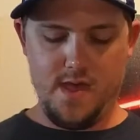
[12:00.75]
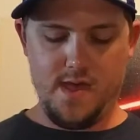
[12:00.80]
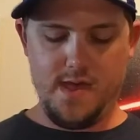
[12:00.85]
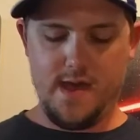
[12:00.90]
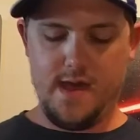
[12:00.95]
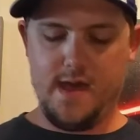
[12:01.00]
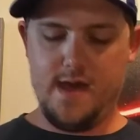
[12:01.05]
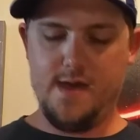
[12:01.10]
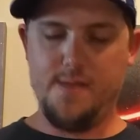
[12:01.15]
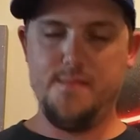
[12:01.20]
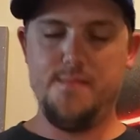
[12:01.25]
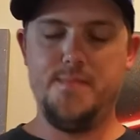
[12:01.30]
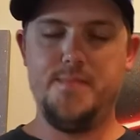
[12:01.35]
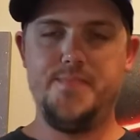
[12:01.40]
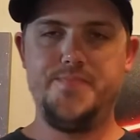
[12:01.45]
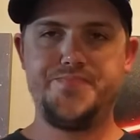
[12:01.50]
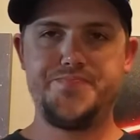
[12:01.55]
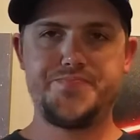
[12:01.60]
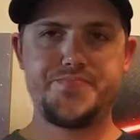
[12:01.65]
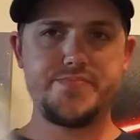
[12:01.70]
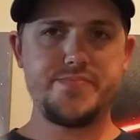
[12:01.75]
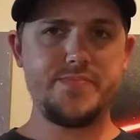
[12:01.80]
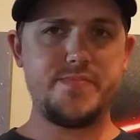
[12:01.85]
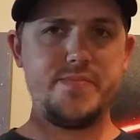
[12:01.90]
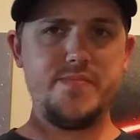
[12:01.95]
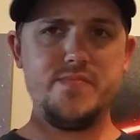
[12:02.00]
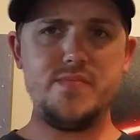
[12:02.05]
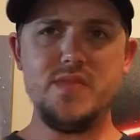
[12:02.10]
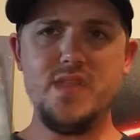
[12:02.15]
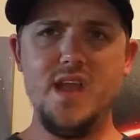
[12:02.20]
I
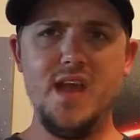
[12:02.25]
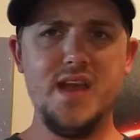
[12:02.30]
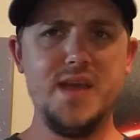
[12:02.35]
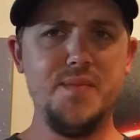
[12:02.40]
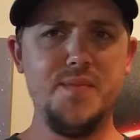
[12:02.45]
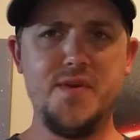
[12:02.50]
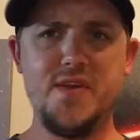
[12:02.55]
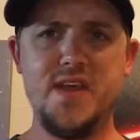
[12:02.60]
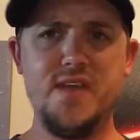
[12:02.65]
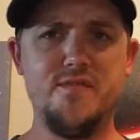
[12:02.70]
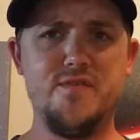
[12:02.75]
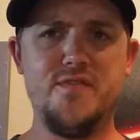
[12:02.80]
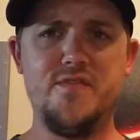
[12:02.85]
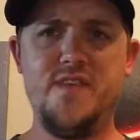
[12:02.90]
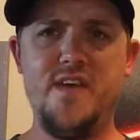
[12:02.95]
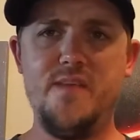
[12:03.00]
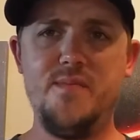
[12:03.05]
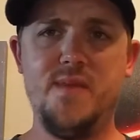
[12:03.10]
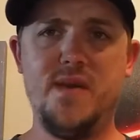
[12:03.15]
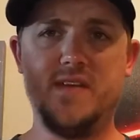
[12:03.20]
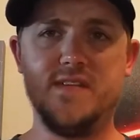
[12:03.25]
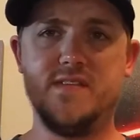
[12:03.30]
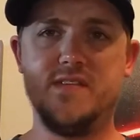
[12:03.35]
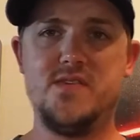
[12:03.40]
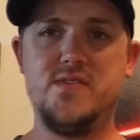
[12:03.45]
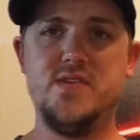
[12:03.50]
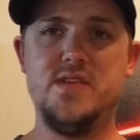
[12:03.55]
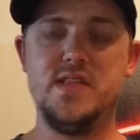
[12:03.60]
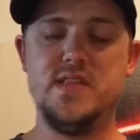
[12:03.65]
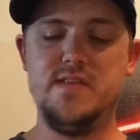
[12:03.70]
got again for $5.
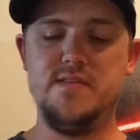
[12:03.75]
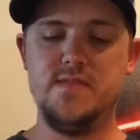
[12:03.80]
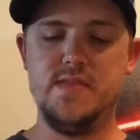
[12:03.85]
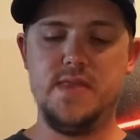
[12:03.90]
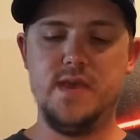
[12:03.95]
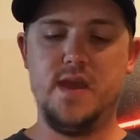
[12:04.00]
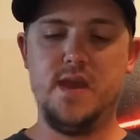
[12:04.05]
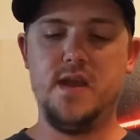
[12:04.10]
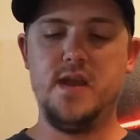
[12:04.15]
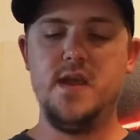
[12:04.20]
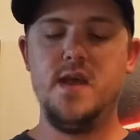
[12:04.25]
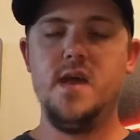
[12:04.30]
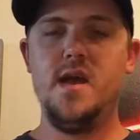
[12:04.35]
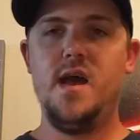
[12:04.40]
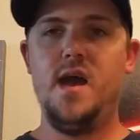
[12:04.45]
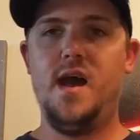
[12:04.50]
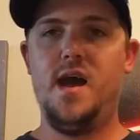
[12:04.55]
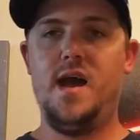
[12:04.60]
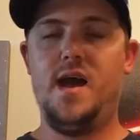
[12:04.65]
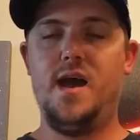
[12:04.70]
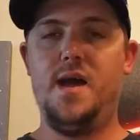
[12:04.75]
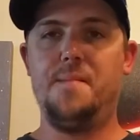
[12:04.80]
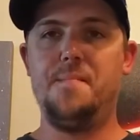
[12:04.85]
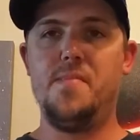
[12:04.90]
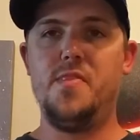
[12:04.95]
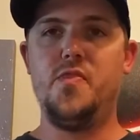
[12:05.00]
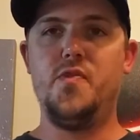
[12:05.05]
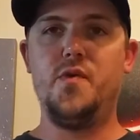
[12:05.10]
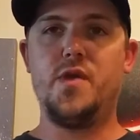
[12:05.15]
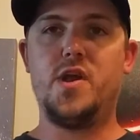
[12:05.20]
Couldn't leave it there.
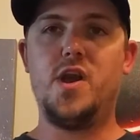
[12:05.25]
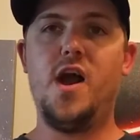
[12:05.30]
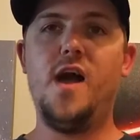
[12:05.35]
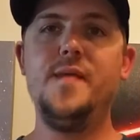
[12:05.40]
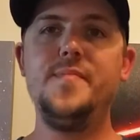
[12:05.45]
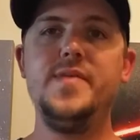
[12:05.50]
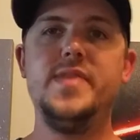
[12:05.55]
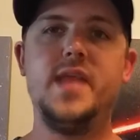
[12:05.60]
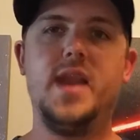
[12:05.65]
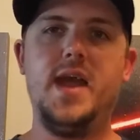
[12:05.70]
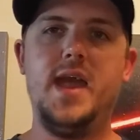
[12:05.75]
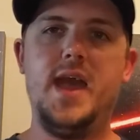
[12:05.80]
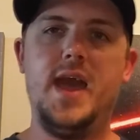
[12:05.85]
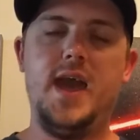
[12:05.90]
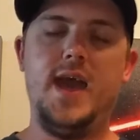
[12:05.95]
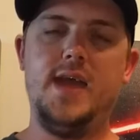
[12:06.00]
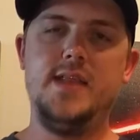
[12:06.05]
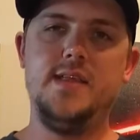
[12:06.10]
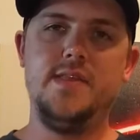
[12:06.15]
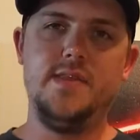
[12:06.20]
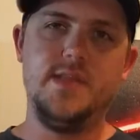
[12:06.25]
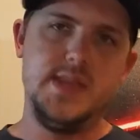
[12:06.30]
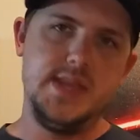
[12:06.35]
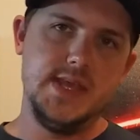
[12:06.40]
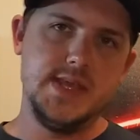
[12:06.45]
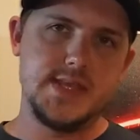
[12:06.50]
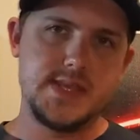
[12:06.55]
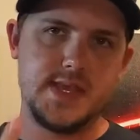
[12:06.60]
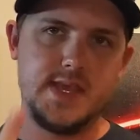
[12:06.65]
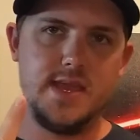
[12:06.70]
The copy that I had, the
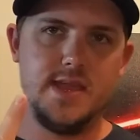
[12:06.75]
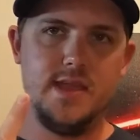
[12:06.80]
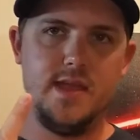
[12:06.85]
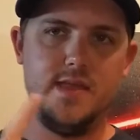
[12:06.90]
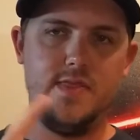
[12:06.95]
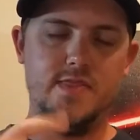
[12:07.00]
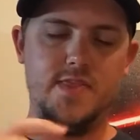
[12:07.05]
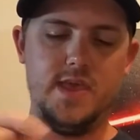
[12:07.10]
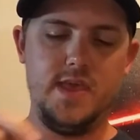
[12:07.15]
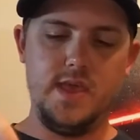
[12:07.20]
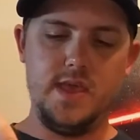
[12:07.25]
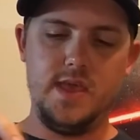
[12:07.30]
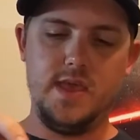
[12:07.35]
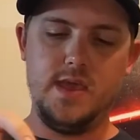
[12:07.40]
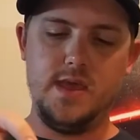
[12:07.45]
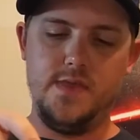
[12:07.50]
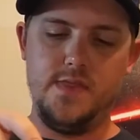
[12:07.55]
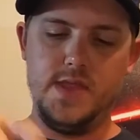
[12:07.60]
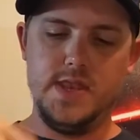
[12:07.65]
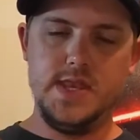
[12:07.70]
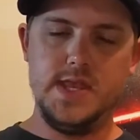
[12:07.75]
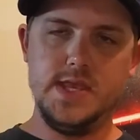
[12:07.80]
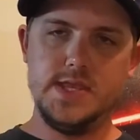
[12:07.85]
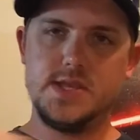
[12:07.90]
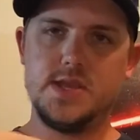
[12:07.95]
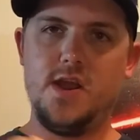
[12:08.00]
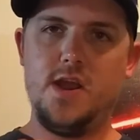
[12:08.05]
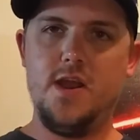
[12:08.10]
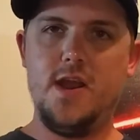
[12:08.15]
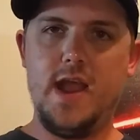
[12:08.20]
disc
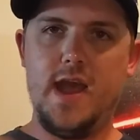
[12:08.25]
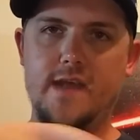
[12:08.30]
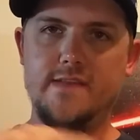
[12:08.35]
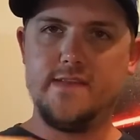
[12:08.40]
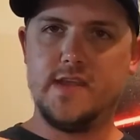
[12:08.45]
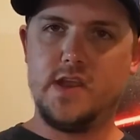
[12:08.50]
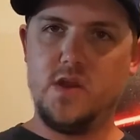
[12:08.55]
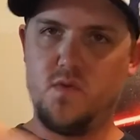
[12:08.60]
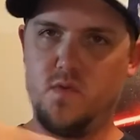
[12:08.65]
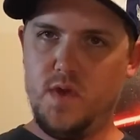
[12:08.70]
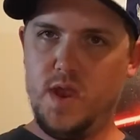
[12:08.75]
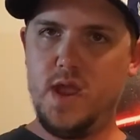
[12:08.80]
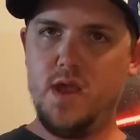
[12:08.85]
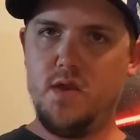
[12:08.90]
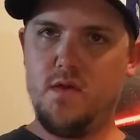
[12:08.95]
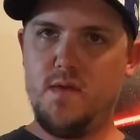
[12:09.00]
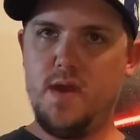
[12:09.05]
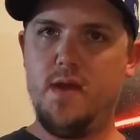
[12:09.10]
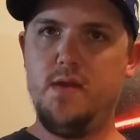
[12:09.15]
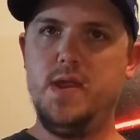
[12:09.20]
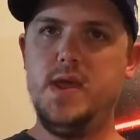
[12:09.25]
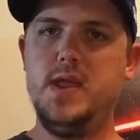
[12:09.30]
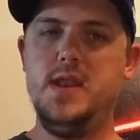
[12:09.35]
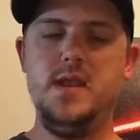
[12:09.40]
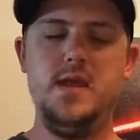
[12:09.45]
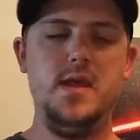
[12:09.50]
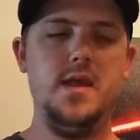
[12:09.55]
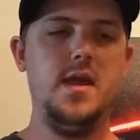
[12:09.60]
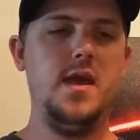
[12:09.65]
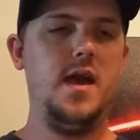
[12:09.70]
art has like a ring around it.
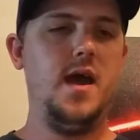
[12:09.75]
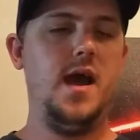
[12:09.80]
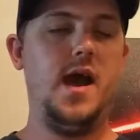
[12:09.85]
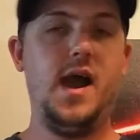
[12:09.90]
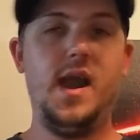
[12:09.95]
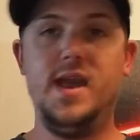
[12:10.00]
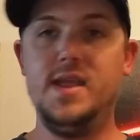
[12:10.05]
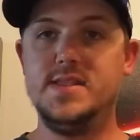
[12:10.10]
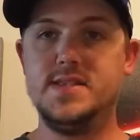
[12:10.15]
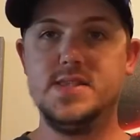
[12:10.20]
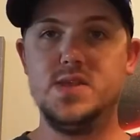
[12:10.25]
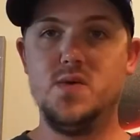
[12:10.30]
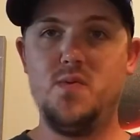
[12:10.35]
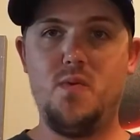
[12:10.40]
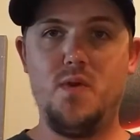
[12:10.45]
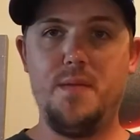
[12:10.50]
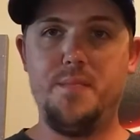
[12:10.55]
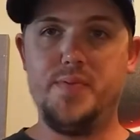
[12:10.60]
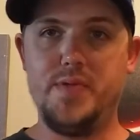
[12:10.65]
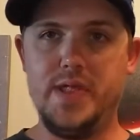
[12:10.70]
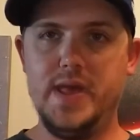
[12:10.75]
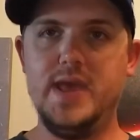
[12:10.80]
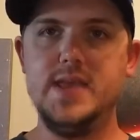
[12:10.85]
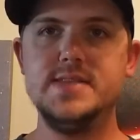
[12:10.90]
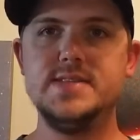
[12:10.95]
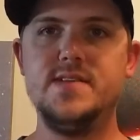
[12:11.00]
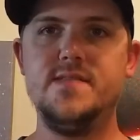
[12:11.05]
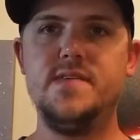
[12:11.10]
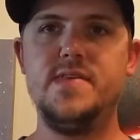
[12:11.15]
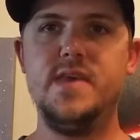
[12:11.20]
It still plays
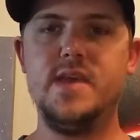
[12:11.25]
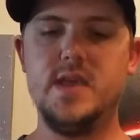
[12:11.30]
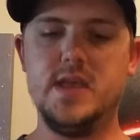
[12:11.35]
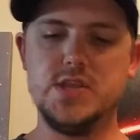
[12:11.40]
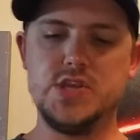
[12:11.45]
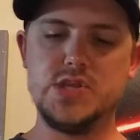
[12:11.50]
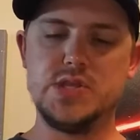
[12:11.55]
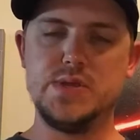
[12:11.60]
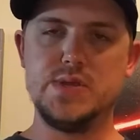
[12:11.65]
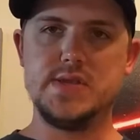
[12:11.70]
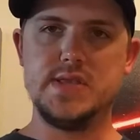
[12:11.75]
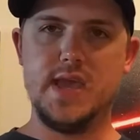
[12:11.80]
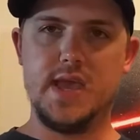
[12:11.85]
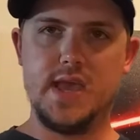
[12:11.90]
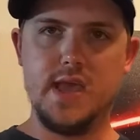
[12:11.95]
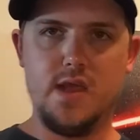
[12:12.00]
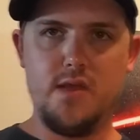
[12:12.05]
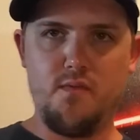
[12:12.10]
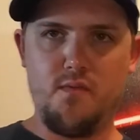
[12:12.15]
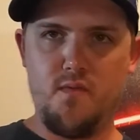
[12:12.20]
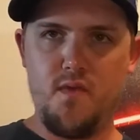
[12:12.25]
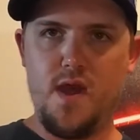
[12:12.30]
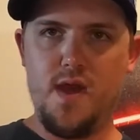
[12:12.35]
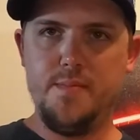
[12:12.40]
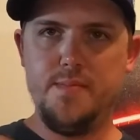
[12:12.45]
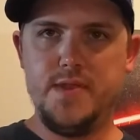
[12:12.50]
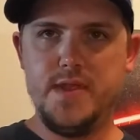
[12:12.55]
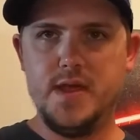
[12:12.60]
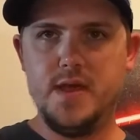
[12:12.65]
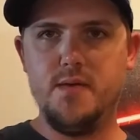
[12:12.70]
and everything. It just looks like it
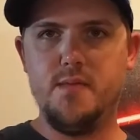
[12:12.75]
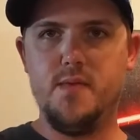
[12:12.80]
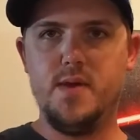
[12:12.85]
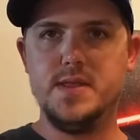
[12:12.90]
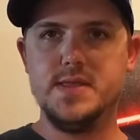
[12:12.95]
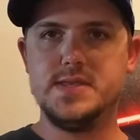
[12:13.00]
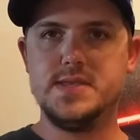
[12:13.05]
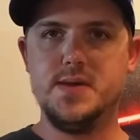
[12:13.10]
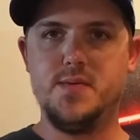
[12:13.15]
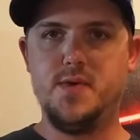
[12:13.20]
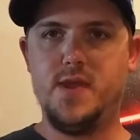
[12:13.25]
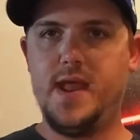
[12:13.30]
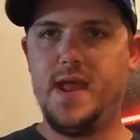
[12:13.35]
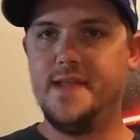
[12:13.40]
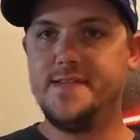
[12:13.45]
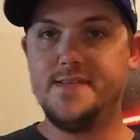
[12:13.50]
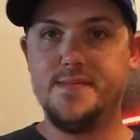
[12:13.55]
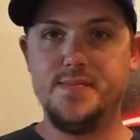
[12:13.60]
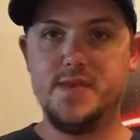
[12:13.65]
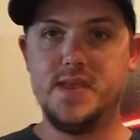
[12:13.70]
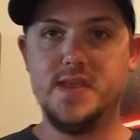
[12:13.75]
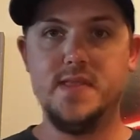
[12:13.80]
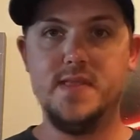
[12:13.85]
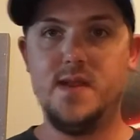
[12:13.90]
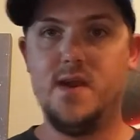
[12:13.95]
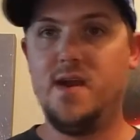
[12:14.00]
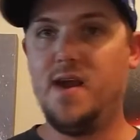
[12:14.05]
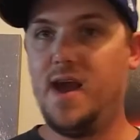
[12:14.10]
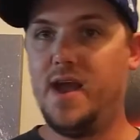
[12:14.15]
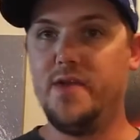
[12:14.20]
rubbed when someone had something in
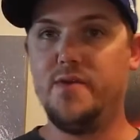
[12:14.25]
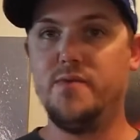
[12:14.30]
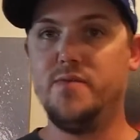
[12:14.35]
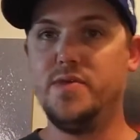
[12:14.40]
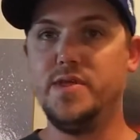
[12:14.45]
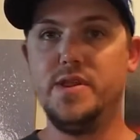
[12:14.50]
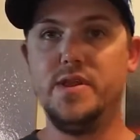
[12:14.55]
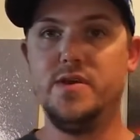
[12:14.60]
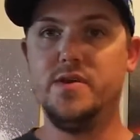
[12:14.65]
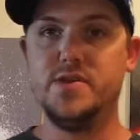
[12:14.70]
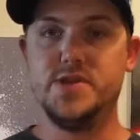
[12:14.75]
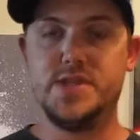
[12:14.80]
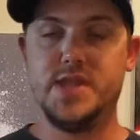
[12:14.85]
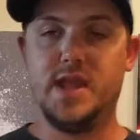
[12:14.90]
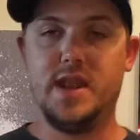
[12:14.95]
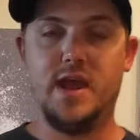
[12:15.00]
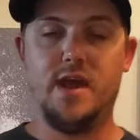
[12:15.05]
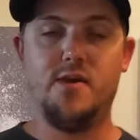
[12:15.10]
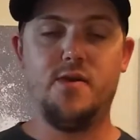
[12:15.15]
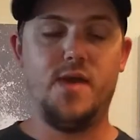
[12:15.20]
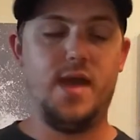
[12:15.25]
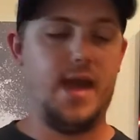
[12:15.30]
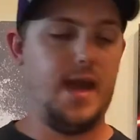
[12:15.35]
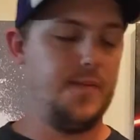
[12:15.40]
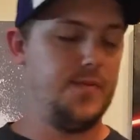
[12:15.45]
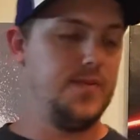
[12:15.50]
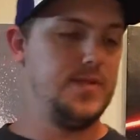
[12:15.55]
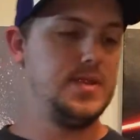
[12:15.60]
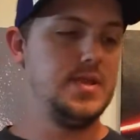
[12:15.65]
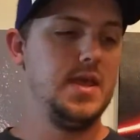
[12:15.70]
there. I don't really understand how it
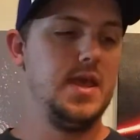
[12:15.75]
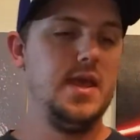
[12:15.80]
happened.